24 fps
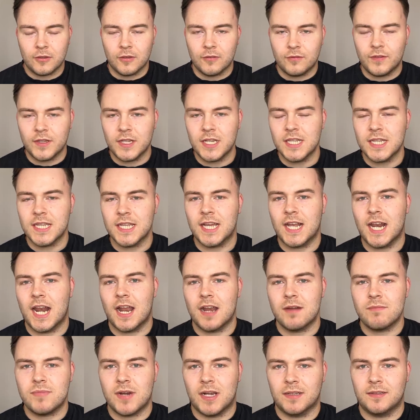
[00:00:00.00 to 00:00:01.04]
So think of the
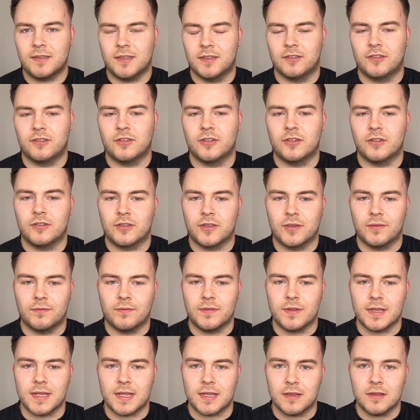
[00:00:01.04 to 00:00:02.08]
cloud practitioner as
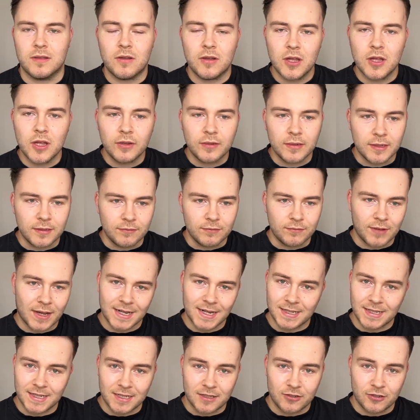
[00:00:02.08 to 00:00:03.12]
something that not only
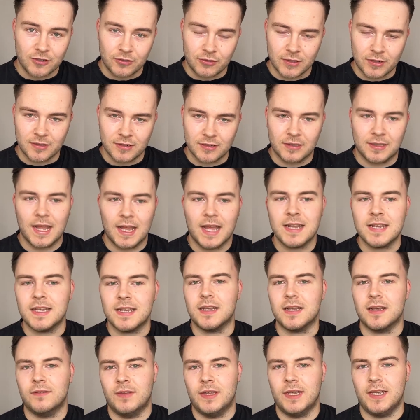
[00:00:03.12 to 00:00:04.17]
validates your
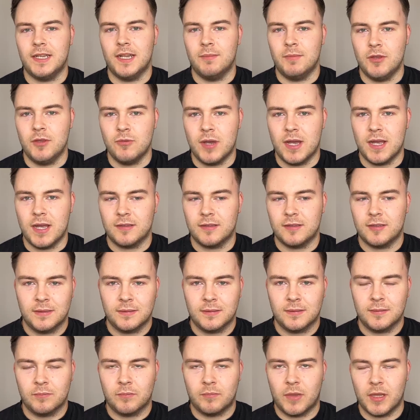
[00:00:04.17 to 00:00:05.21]
understanding of A W
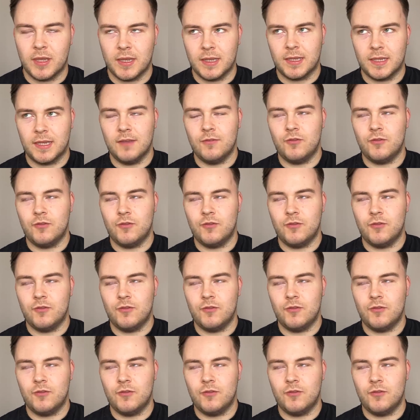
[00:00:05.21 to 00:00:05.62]
S, but it gives